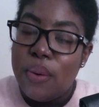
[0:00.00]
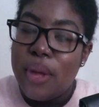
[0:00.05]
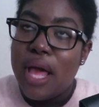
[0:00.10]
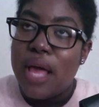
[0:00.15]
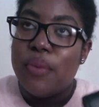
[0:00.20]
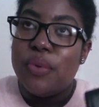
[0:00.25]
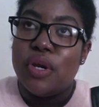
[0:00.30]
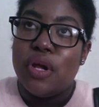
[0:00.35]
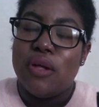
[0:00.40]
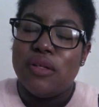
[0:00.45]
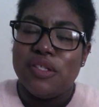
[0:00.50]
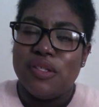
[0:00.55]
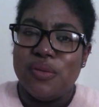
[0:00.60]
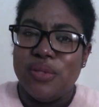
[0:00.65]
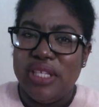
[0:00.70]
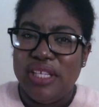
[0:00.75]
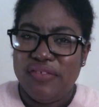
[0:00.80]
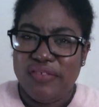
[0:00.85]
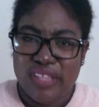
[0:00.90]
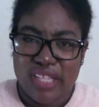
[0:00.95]
I would also
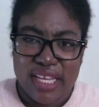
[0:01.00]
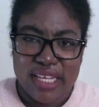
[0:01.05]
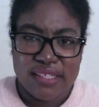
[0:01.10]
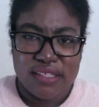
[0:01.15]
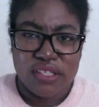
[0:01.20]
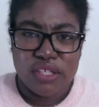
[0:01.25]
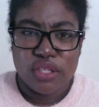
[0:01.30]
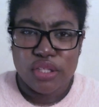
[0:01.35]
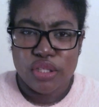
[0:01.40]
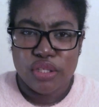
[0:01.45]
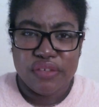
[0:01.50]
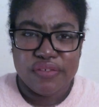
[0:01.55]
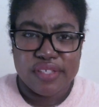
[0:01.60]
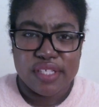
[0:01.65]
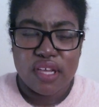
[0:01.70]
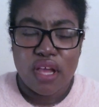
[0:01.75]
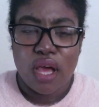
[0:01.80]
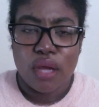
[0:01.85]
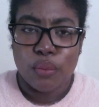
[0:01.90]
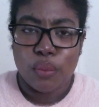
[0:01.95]
leave links to the Louis
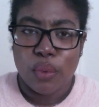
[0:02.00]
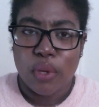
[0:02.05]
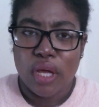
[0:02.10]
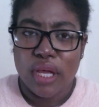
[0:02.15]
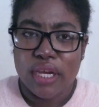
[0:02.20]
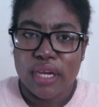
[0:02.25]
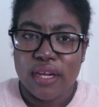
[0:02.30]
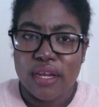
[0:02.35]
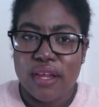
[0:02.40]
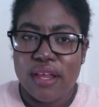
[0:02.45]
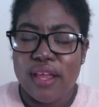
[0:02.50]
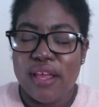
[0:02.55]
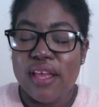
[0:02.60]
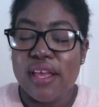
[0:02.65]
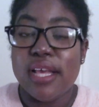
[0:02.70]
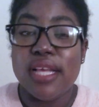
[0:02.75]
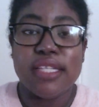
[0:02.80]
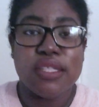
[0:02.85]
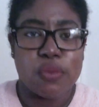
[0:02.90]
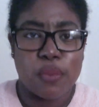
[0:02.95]
Vuitton one
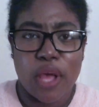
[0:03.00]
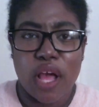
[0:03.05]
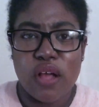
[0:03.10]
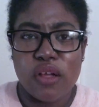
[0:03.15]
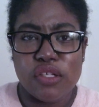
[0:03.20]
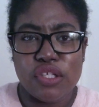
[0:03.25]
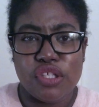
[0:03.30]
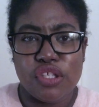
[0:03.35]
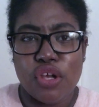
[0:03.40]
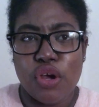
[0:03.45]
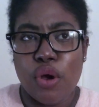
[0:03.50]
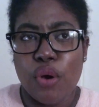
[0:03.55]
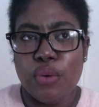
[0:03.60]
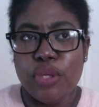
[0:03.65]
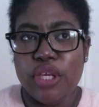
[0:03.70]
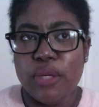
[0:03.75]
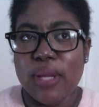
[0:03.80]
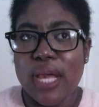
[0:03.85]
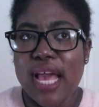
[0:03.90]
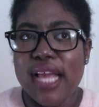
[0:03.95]
as well, so
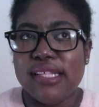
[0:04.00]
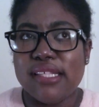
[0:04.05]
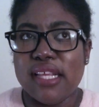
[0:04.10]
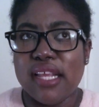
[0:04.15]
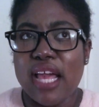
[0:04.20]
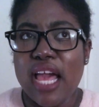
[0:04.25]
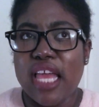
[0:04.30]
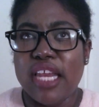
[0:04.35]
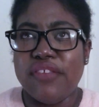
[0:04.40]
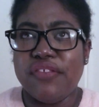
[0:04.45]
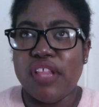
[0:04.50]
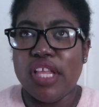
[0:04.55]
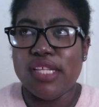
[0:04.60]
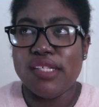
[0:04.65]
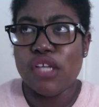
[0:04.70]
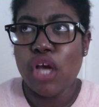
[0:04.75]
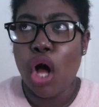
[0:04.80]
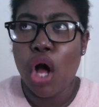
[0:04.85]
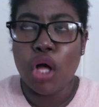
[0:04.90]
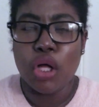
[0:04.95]
you guys can kind of like
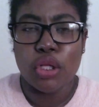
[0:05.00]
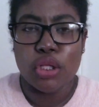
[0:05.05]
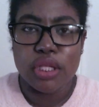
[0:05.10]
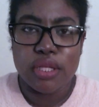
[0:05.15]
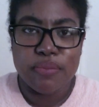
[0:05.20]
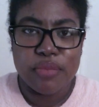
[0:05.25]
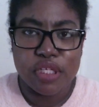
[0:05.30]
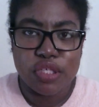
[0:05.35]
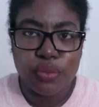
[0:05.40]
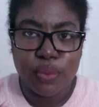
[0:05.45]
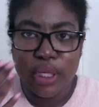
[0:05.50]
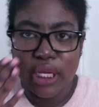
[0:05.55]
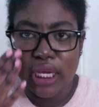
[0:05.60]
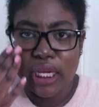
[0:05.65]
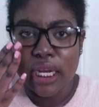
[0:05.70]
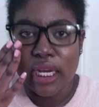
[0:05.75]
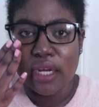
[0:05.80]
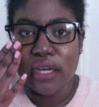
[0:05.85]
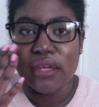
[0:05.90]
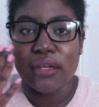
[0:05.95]
toggle in
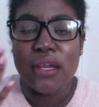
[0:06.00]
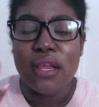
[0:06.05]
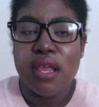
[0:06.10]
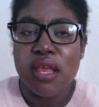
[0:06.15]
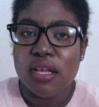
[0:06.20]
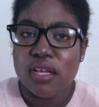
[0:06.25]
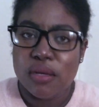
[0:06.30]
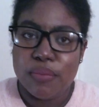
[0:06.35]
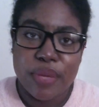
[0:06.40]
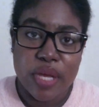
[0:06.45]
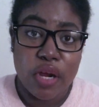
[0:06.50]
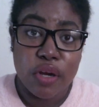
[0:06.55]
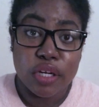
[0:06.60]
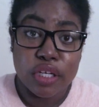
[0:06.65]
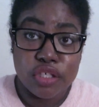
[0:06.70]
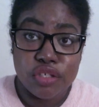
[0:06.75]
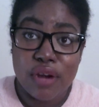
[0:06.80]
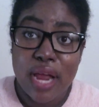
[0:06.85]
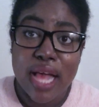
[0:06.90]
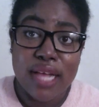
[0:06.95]
between and compare and
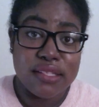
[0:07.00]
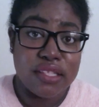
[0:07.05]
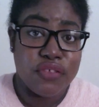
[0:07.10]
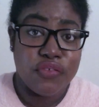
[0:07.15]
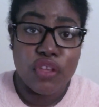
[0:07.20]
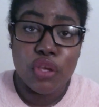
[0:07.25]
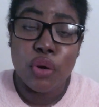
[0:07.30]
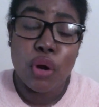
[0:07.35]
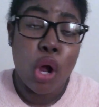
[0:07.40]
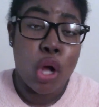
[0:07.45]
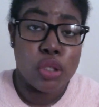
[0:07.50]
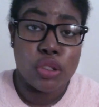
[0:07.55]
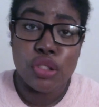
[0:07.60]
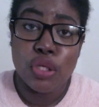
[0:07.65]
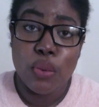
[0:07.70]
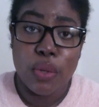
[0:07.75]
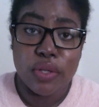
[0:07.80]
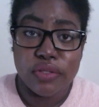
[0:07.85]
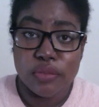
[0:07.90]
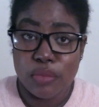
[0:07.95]
contrast if you're
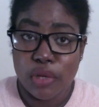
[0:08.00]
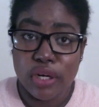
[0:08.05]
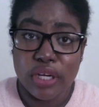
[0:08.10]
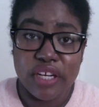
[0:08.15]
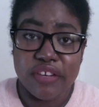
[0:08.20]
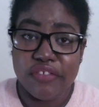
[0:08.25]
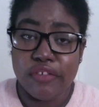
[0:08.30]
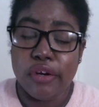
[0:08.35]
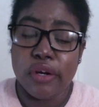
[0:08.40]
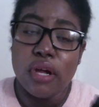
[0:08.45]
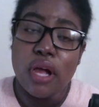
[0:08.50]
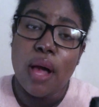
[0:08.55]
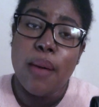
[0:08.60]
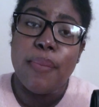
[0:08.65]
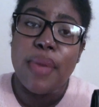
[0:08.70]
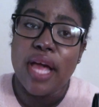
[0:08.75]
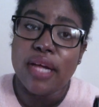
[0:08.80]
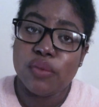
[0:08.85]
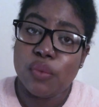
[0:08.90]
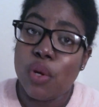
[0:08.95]
also on the market for a
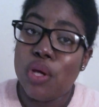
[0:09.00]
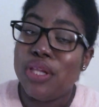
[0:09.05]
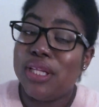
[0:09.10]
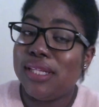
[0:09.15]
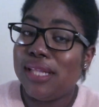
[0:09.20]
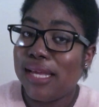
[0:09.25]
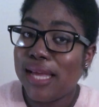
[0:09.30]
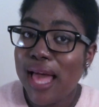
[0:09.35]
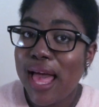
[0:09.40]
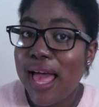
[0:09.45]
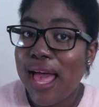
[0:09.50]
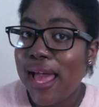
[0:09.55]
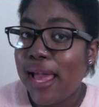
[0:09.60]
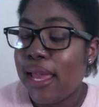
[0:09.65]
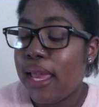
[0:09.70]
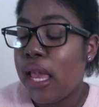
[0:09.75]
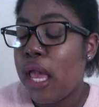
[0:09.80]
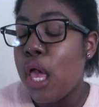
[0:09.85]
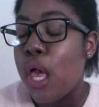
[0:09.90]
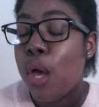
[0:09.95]
compact wallet like
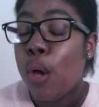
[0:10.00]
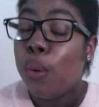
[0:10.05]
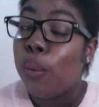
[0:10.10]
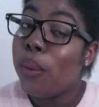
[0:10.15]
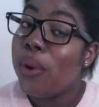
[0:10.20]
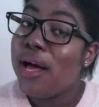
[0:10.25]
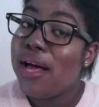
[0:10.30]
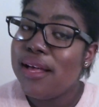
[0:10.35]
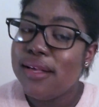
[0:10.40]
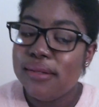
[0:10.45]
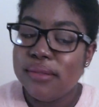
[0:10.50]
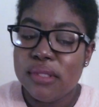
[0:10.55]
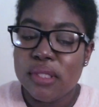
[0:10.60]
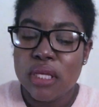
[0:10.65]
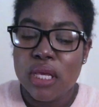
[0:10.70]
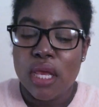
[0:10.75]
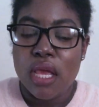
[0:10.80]
I was.